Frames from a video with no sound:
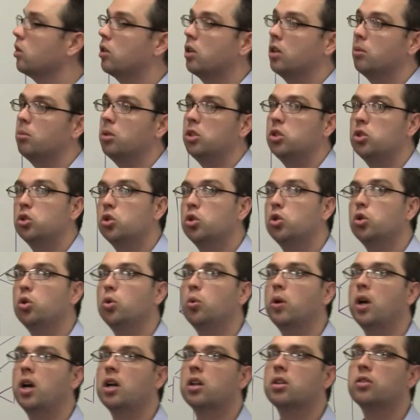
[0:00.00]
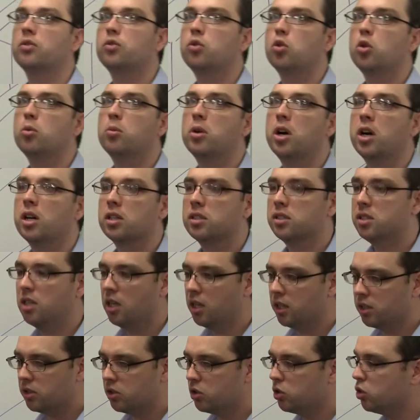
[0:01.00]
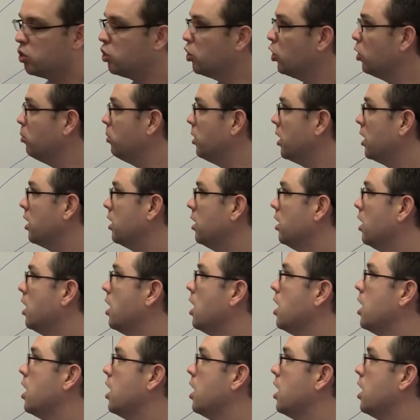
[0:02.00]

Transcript: going to be 2 out of the 4 marks. Now, that's assuming